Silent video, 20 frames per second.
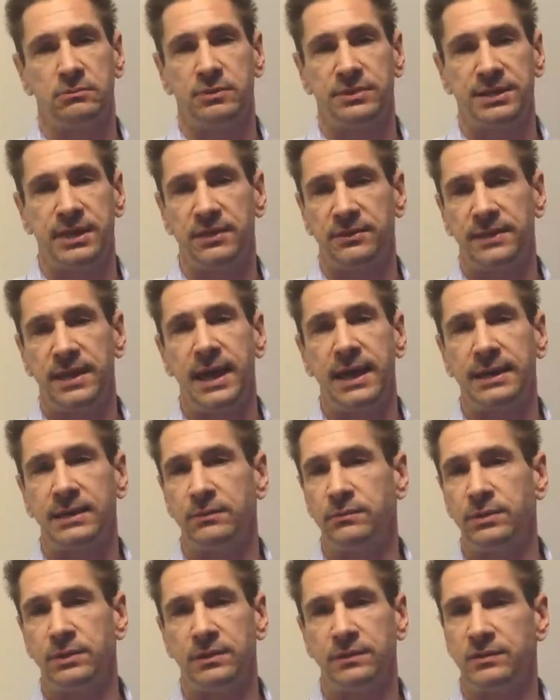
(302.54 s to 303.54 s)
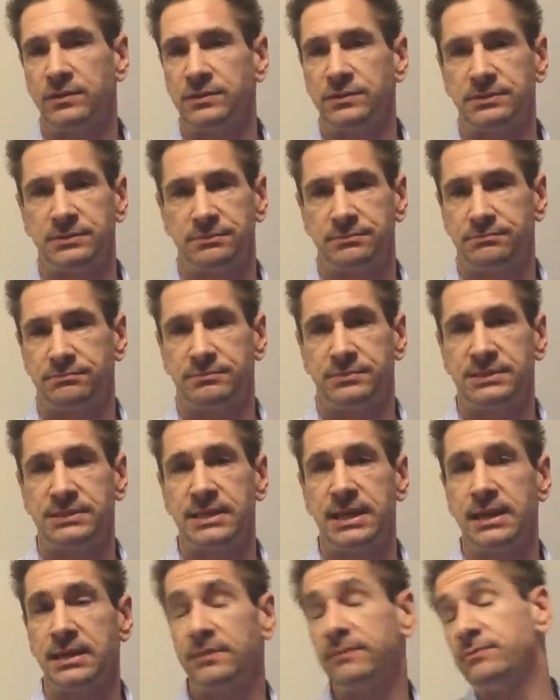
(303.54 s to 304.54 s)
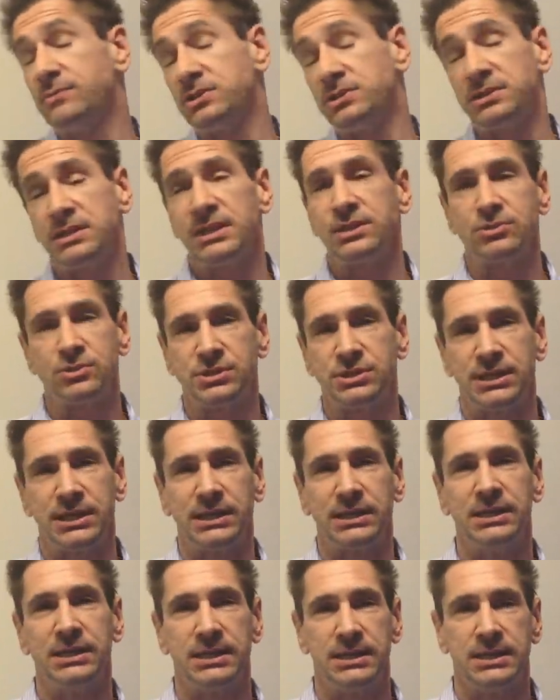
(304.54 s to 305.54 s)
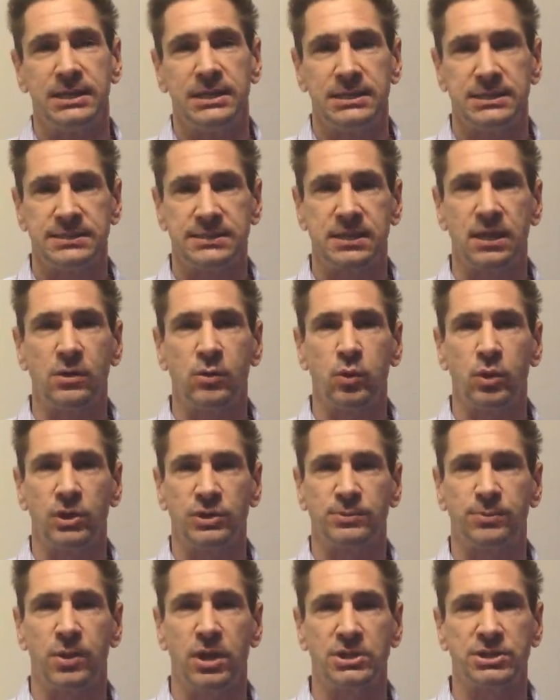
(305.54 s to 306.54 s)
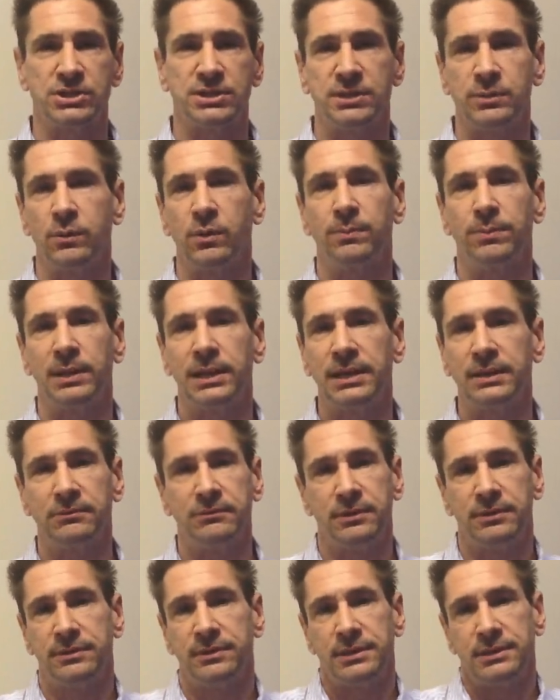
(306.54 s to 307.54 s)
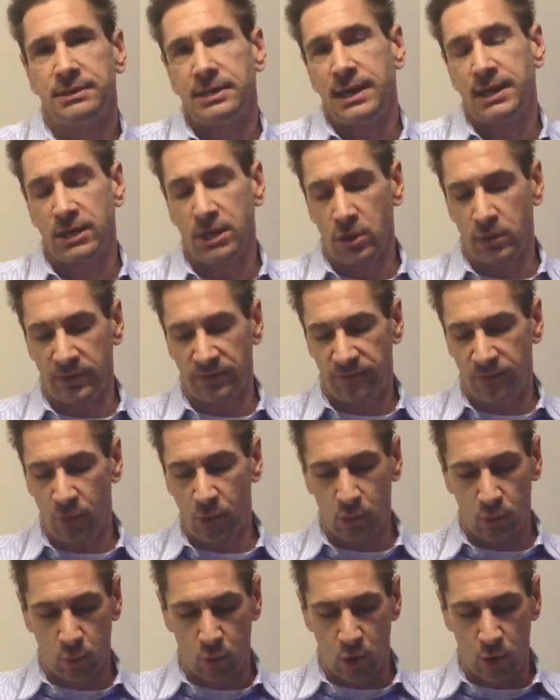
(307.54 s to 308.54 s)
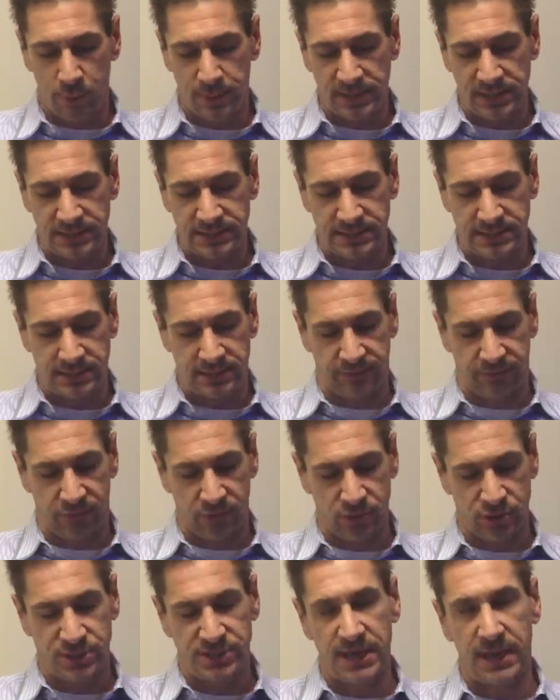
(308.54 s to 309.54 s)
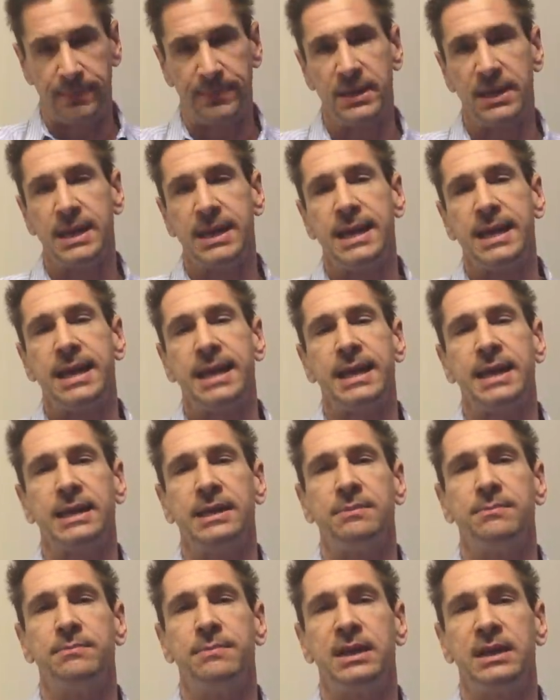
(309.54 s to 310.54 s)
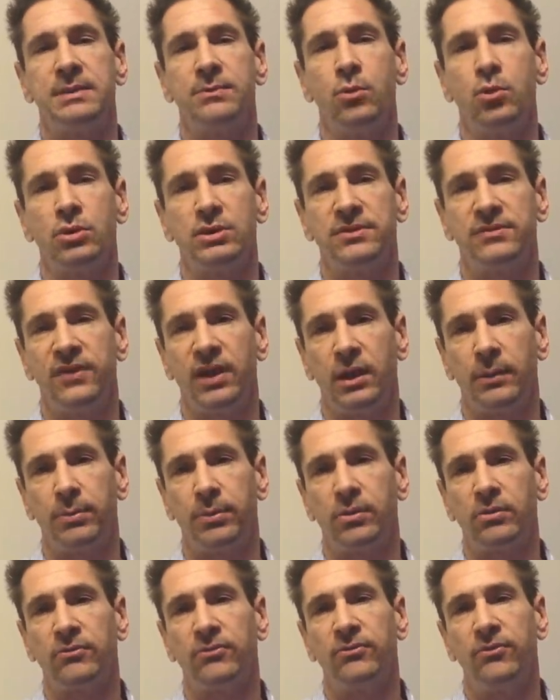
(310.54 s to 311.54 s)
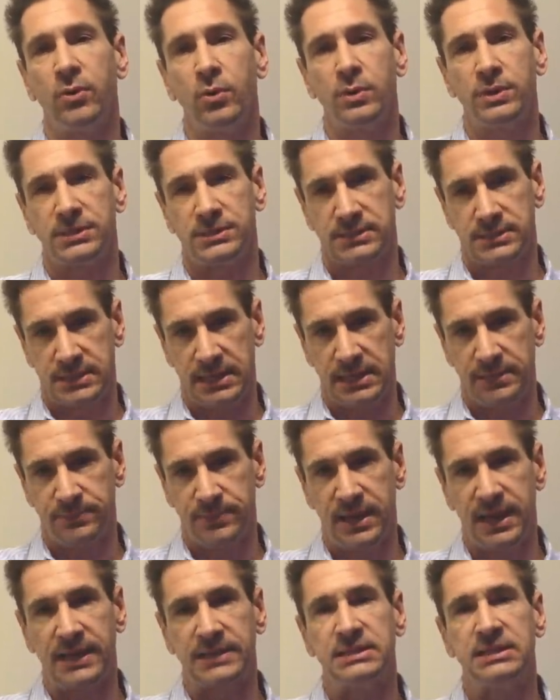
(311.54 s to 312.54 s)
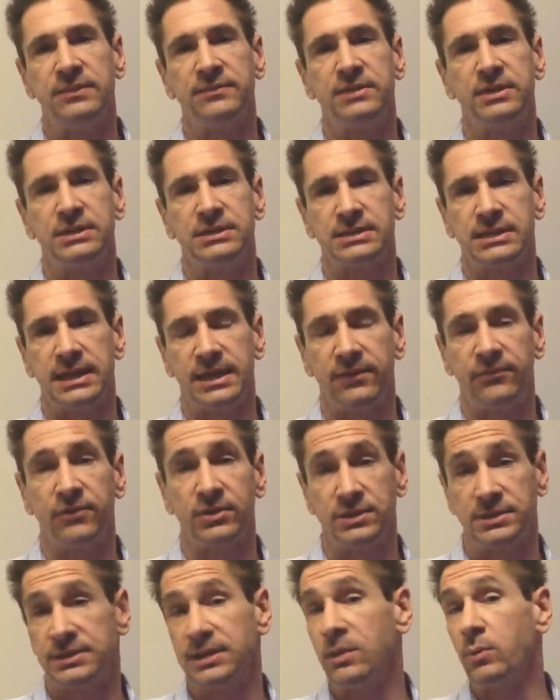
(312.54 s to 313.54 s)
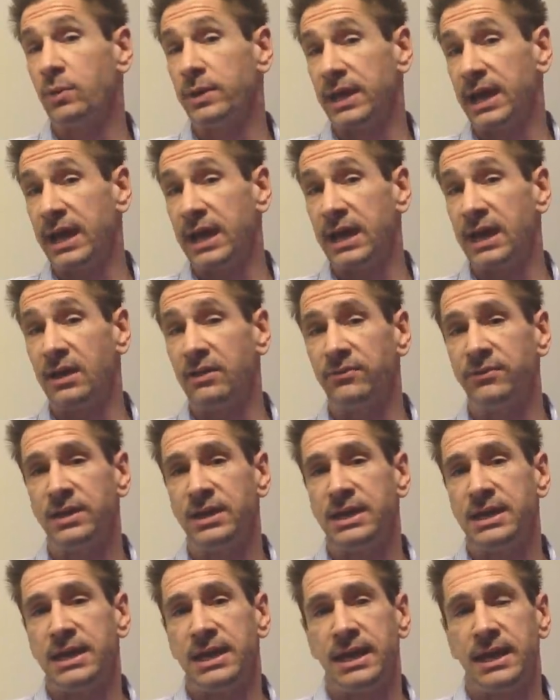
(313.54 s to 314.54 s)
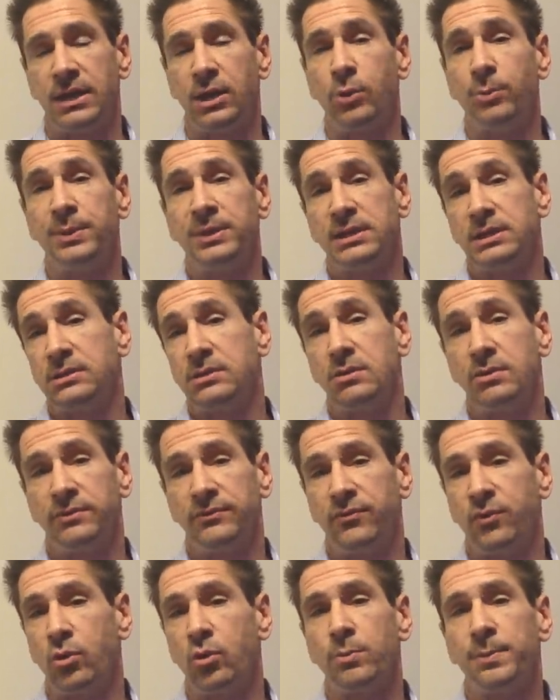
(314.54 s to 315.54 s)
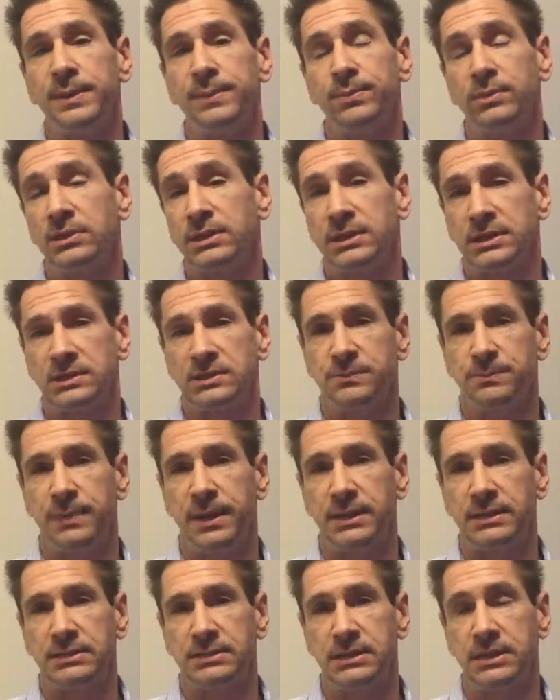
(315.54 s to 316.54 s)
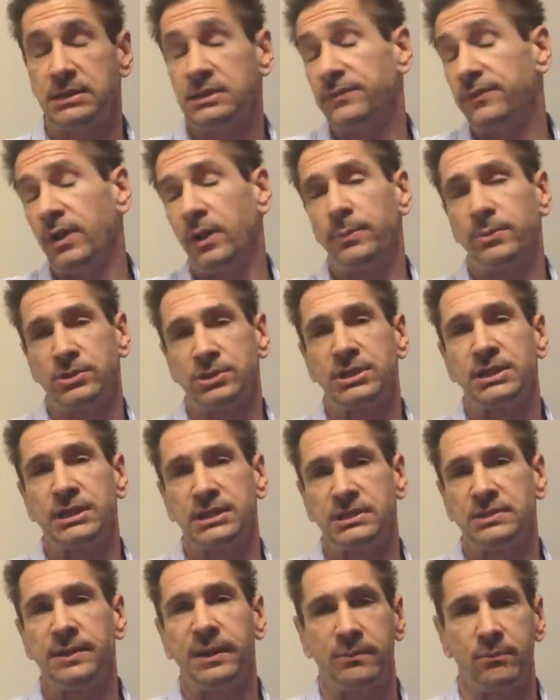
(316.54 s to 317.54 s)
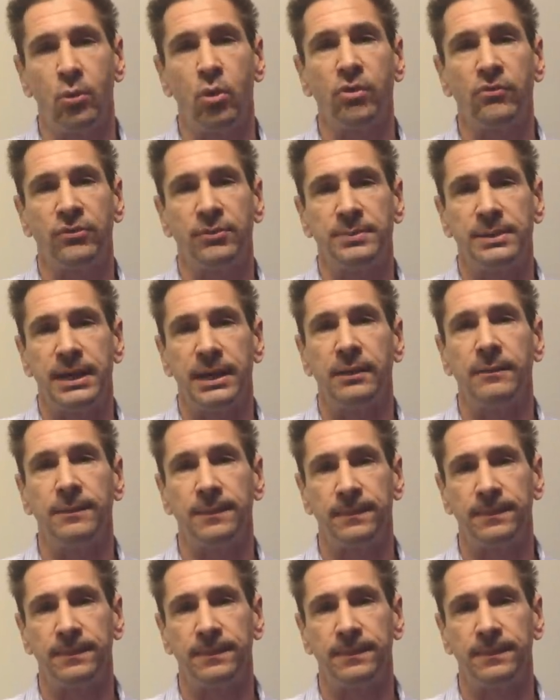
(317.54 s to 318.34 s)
without that, it would have just stayed a, just an interesting skunkworks project that we're playing with. And, and going forward, we're hoping this is the first step in many more developer focused type activities and efforts that we have, and hoping that going forward, people can expect uh, developers can expect more from Dell.